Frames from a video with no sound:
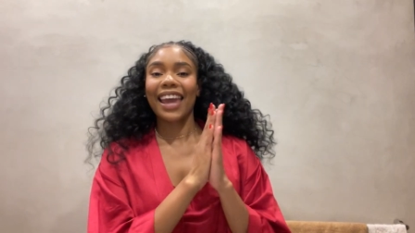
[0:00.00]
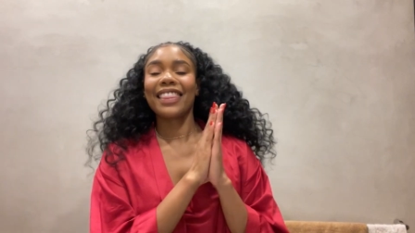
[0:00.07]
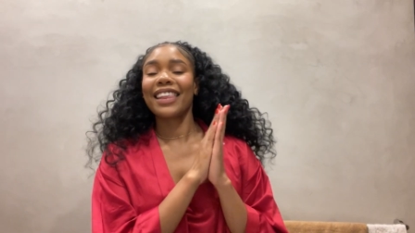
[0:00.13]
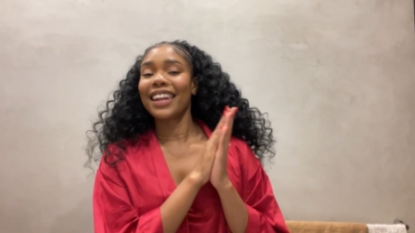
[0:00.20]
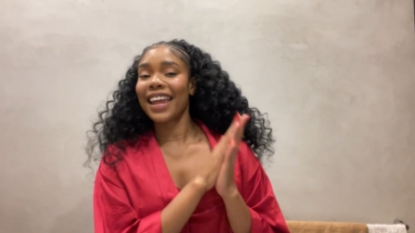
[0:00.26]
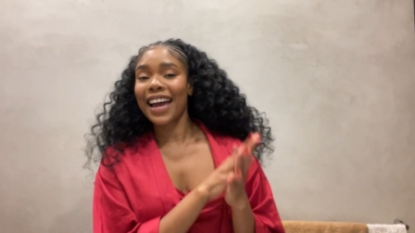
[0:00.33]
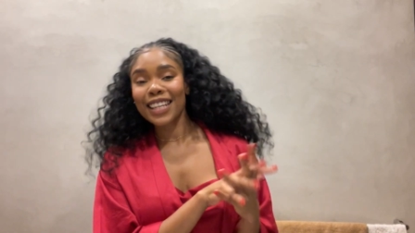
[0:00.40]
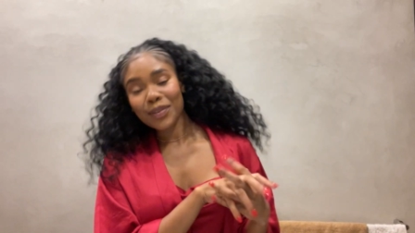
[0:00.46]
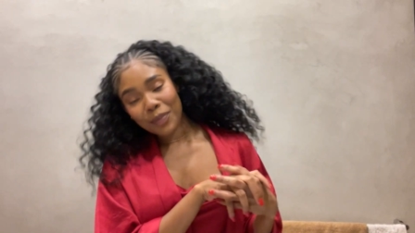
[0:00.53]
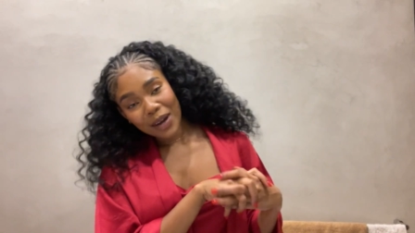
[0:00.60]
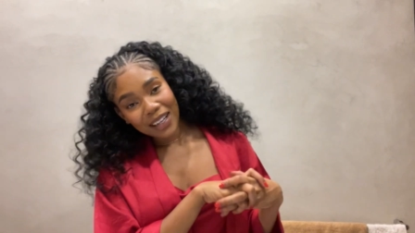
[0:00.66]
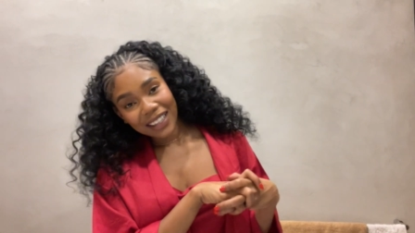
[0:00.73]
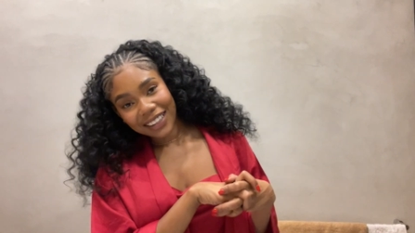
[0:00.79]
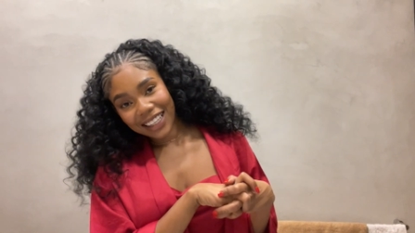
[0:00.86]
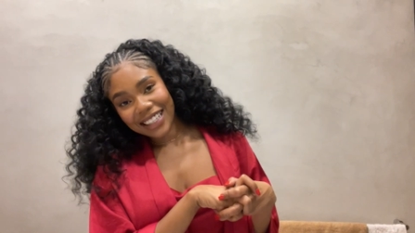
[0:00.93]
And the last
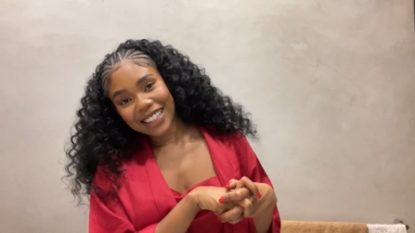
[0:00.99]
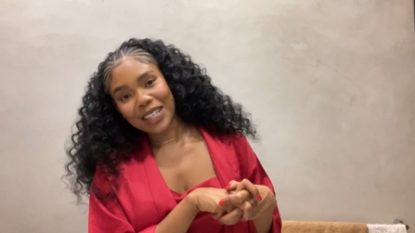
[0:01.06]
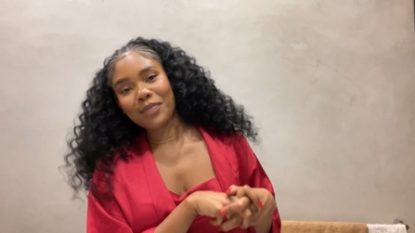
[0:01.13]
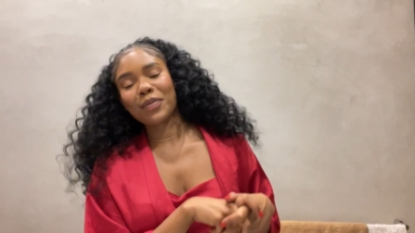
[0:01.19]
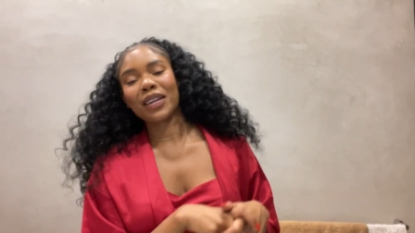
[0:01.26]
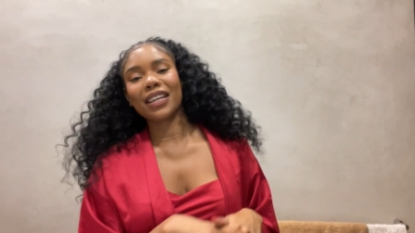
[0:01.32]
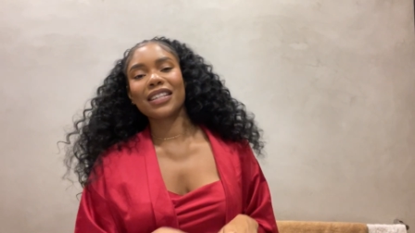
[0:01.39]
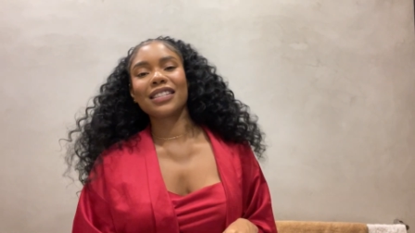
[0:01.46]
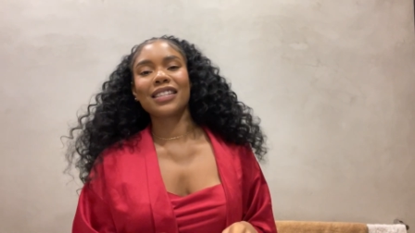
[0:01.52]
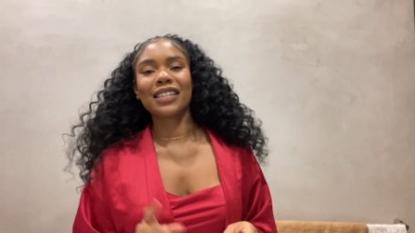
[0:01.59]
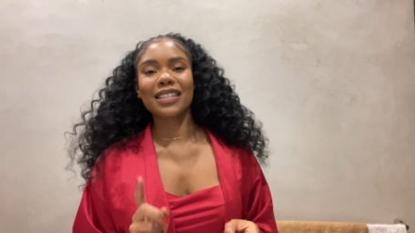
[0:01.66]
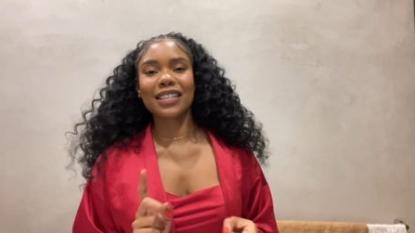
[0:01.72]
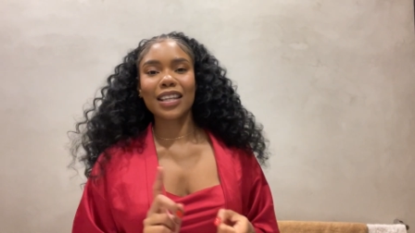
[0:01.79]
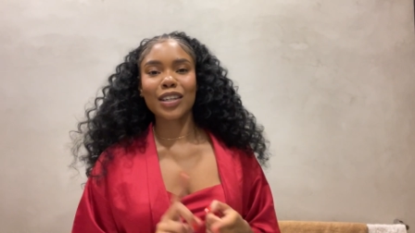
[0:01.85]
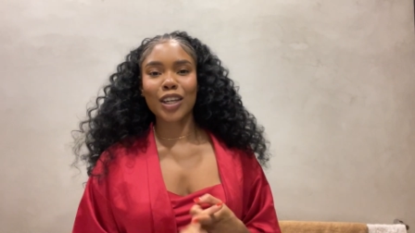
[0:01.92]
product they sent me is
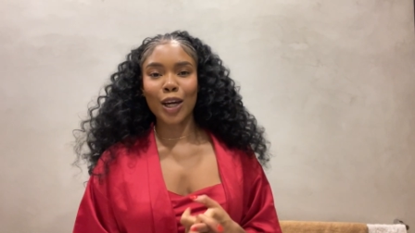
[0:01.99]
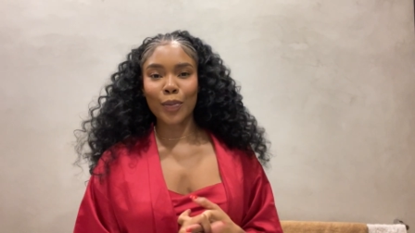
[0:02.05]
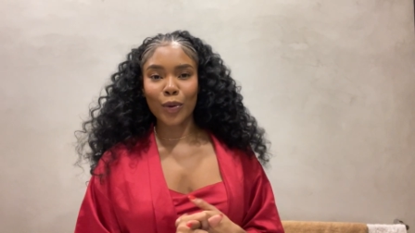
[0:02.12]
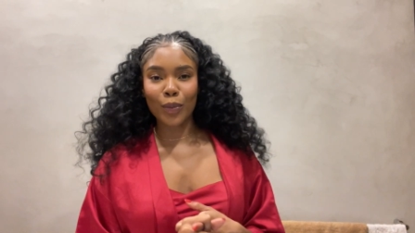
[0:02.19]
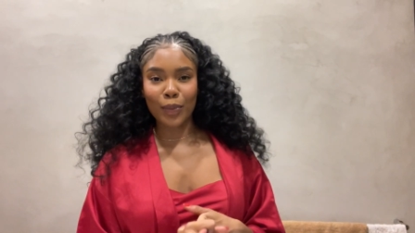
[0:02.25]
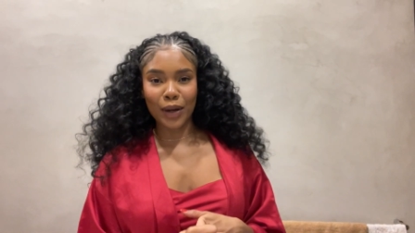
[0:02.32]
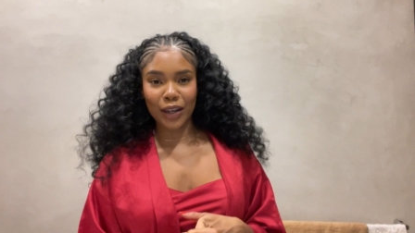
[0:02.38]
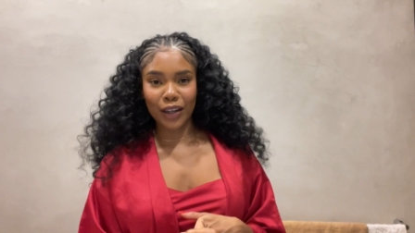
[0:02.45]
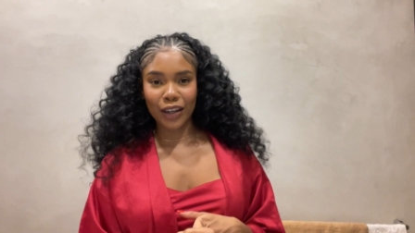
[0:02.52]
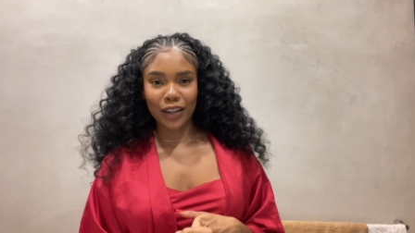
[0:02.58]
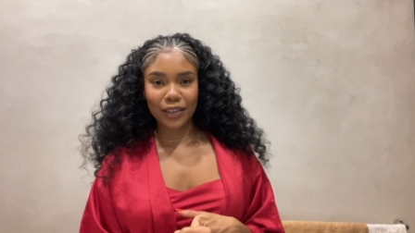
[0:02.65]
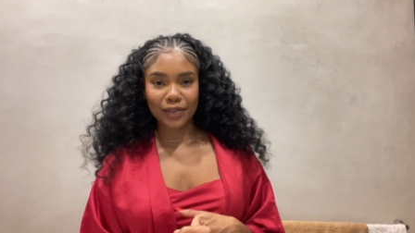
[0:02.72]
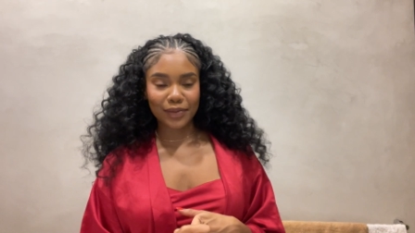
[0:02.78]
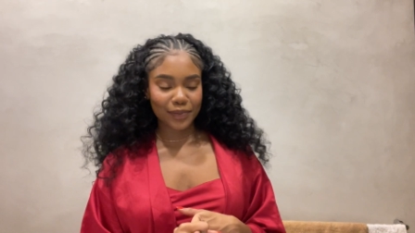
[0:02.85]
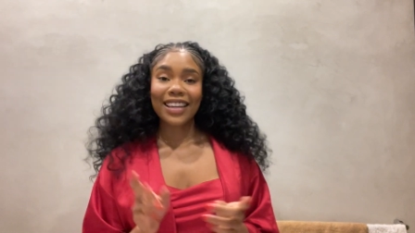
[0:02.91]
this double
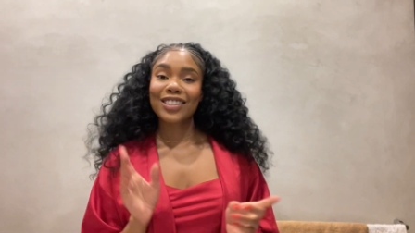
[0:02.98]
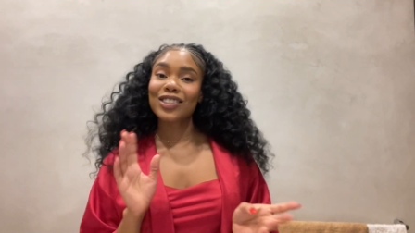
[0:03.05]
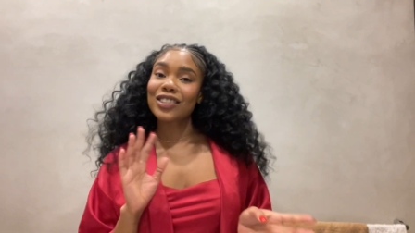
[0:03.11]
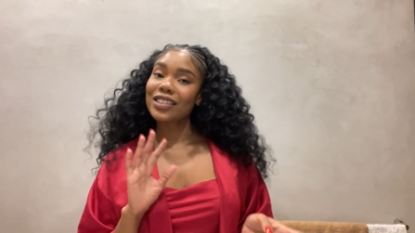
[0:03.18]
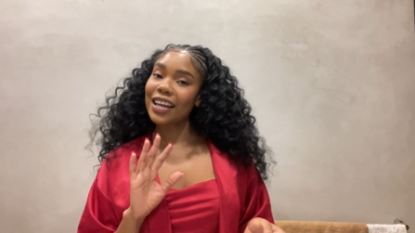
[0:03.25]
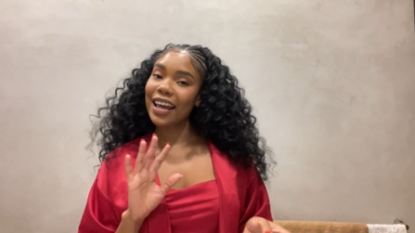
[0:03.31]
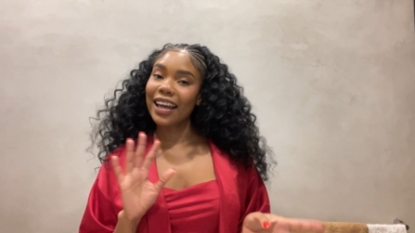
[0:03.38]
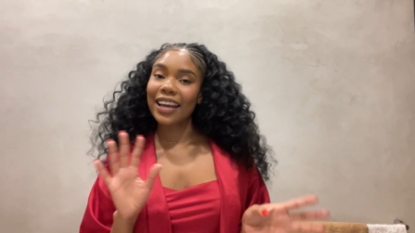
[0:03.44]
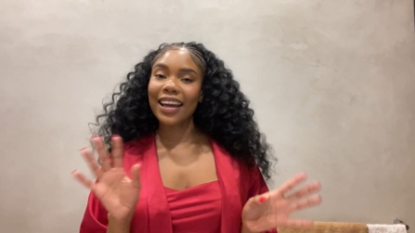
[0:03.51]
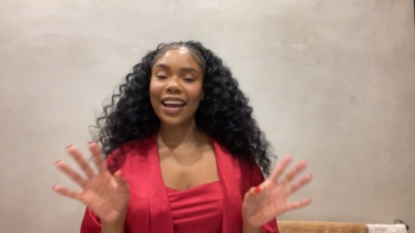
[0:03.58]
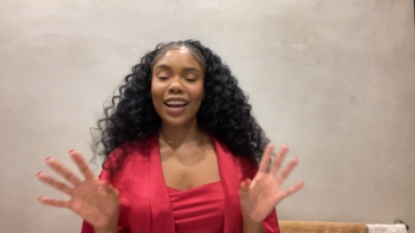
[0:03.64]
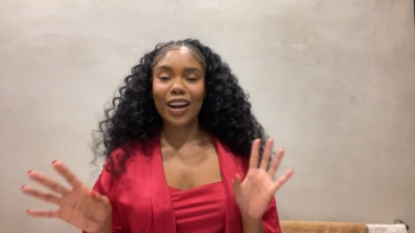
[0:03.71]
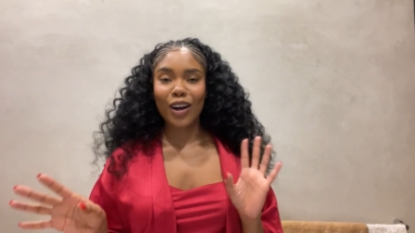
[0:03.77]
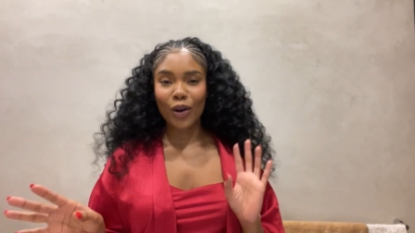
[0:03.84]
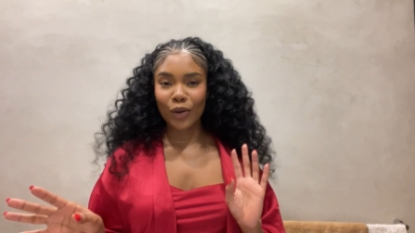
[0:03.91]
butter
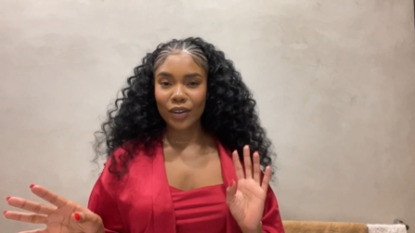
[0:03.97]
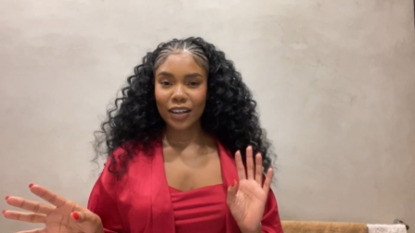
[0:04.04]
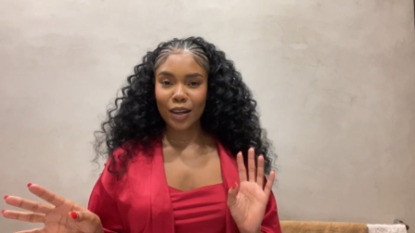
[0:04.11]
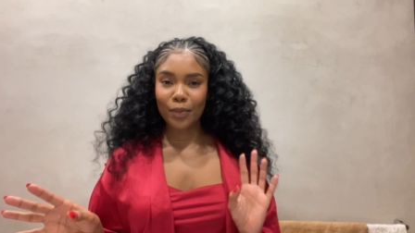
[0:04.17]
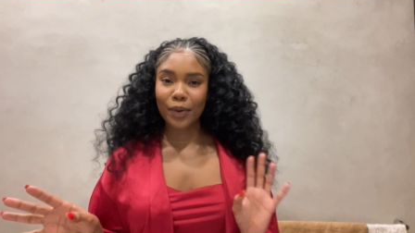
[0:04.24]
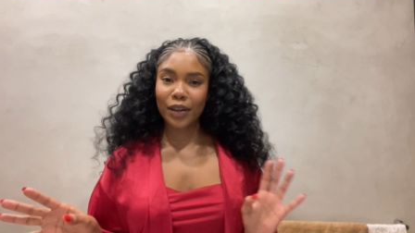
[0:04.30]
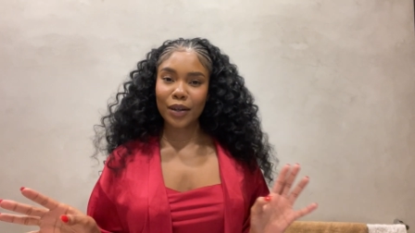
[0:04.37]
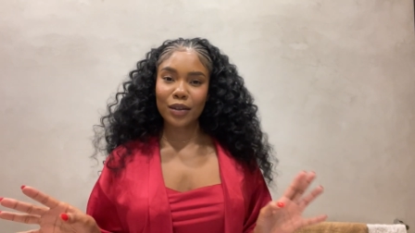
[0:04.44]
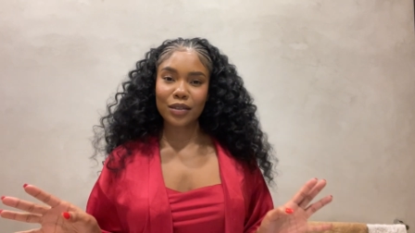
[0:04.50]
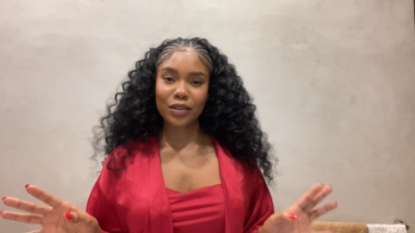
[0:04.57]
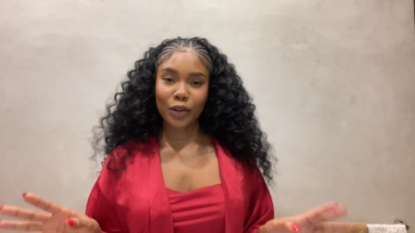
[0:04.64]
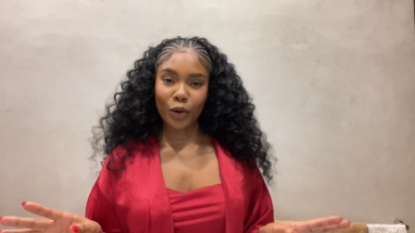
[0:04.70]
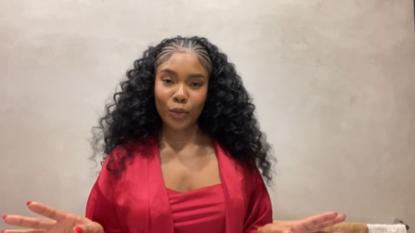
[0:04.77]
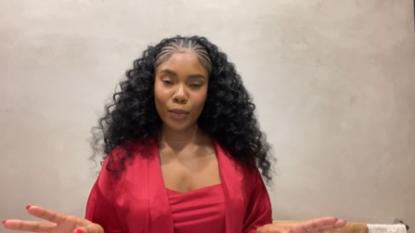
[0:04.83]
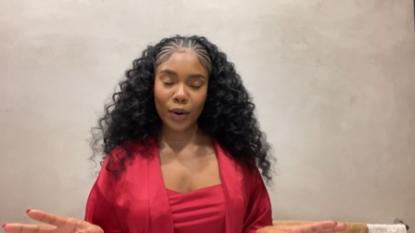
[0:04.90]
Shea and Coconut Butter
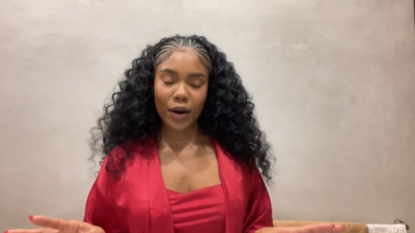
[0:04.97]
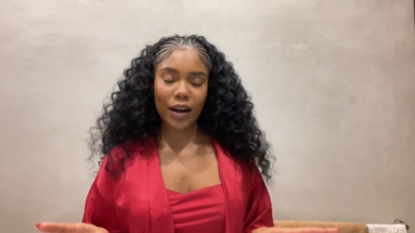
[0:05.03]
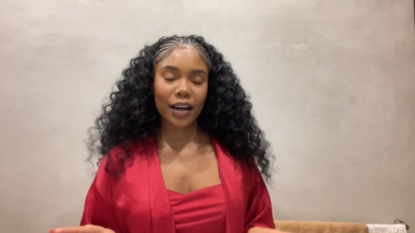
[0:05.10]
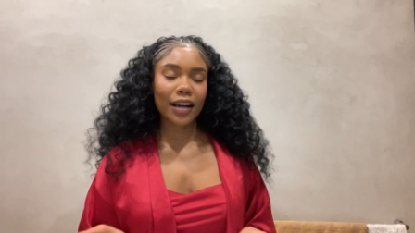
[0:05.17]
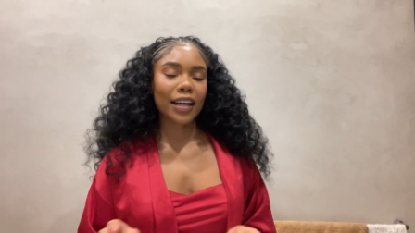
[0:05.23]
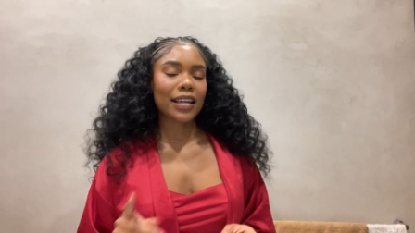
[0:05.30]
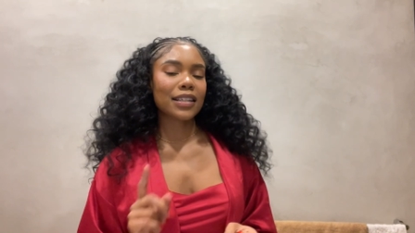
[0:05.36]
Soap Bar.